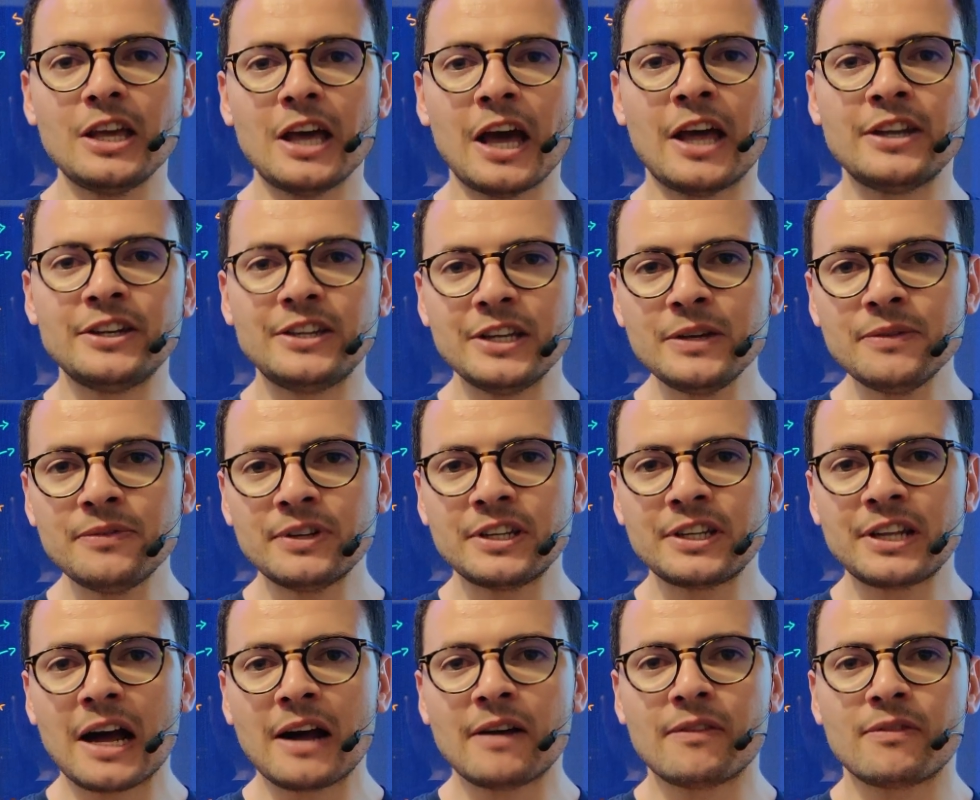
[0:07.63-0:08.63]
And even
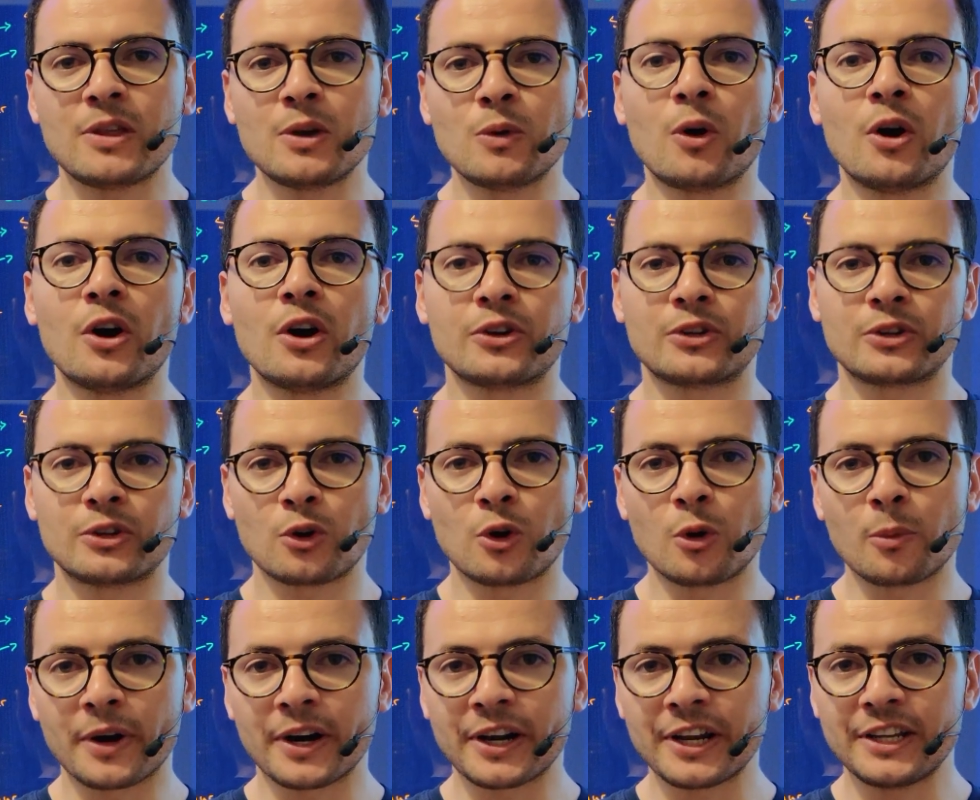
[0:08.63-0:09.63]
it have the word
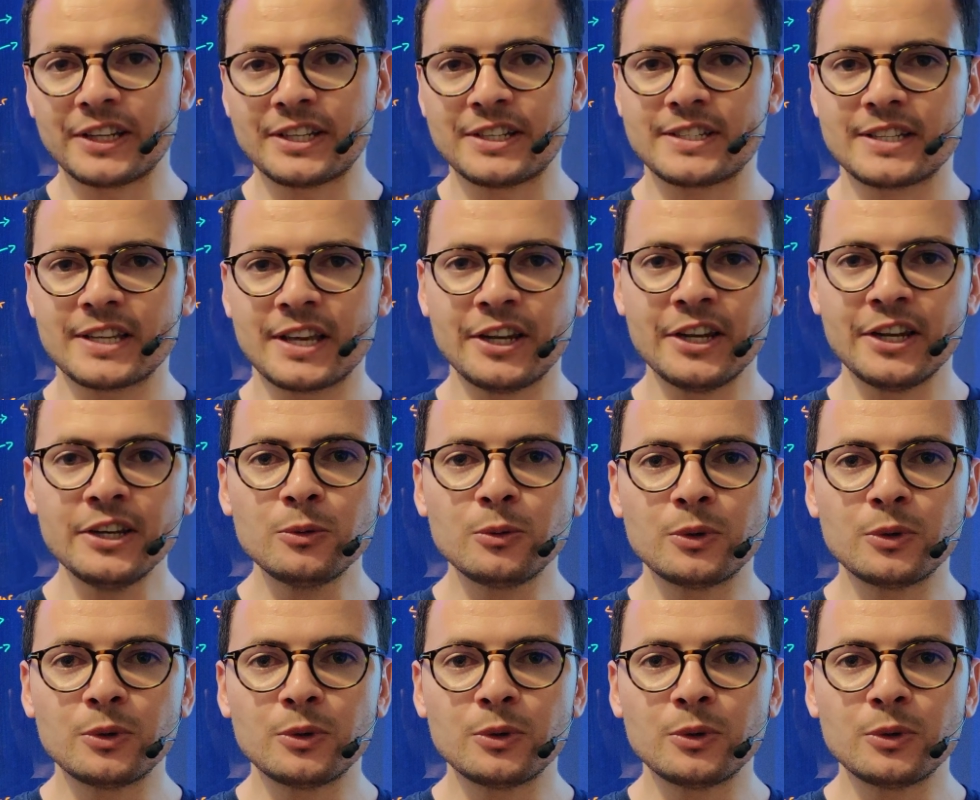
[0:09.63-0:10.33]
Kubernetes in it,